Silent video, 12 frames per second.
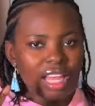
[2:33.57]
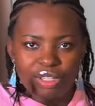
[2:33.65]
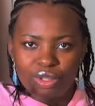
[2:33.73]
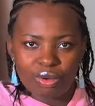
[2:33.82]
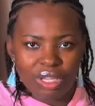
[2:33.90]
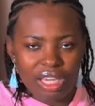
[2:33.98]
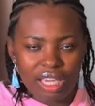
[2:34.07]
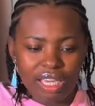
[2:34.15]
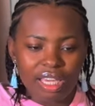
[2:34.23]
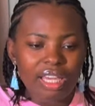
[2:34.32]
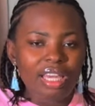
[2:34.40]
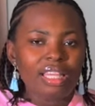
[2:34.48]
It's
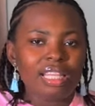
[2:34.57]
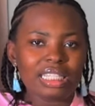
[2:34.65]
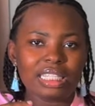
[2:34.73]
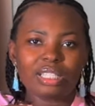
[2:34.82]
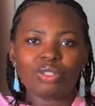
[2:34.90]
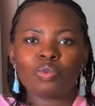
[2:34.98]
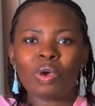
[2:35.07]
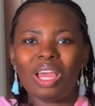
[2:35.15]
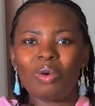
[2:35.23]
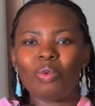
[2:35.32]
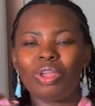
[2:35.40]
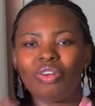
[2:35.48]
okay. Now, this is
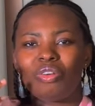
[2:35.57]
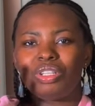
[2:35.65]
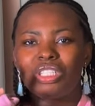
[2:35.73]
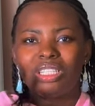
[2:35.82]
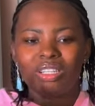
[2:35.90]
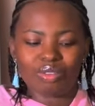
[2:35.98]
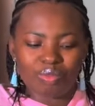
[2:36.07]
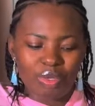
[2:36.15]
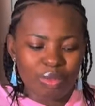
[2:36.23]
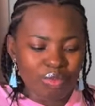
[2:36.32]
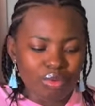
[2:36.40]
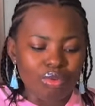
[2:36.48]
where, when you're reaching out to
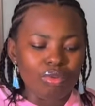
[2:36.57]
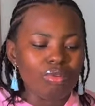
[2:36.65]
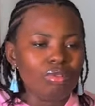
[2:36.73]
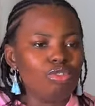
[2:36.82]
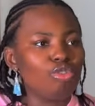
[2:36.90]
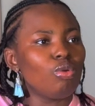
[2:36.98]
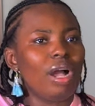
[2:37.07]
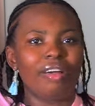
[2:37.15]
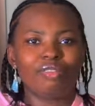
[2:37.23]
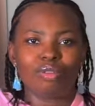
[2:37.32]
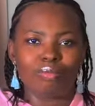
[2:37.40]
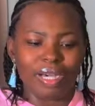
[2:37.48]
people, you
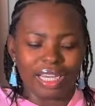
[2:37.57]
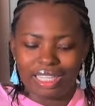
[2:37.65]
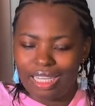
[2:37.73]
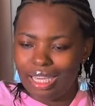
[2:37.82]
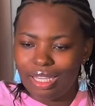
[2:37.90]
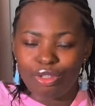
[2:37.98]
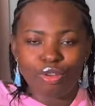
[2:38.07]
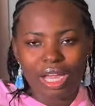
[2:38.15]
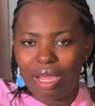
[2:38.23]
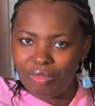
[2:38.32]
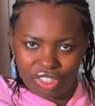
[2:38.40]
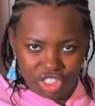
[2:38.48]
have to bargain. You
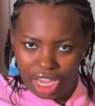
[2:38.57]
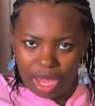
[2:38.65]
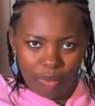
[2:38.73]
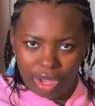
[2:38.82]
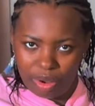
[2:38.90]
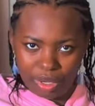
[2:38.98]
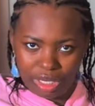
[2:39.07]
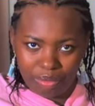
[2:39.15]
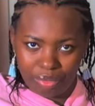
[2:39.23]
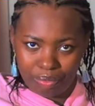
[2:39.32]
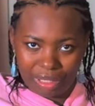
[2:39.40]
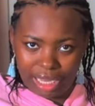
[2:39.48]
can't be shy while you're
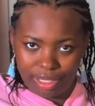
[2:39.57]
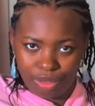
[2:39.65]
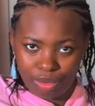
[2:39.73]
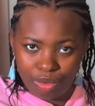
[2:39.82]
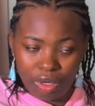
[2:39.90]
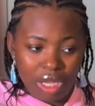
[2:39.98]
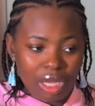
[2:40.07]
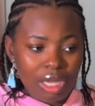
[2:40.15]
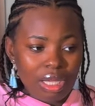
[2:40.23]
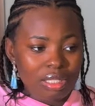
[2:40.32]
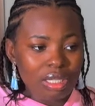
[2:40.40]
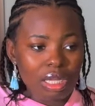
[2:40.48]
wedding planning.
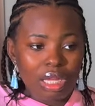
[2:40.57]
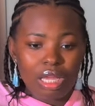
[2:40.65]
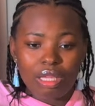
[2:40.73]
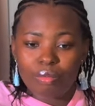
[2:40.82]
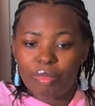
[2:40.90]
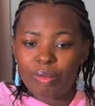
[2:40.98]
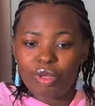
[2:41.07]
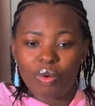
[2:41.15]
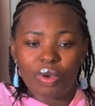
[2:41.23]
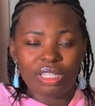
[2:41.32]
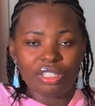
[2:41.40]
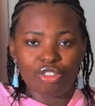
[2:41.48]
So maybe
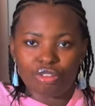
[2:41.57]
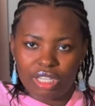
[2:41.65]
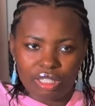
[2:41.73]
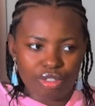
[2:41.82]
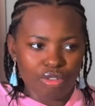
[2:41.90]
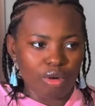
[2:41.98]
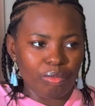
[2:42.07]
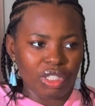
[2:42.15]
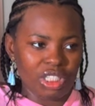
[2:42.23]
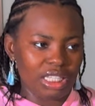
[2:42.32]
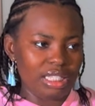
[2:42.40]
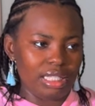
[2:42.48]
your wedding dress, your
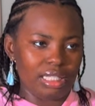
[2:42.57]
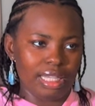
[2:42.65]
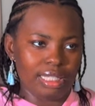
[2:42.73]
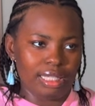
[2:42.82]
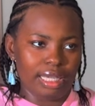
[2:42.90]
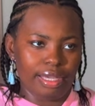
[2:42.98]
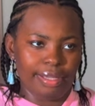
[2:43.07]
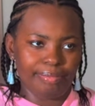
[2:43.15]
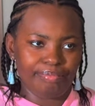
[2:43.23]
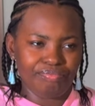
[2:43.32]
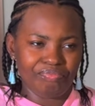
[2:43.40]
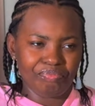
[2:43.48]
budget is, let's say,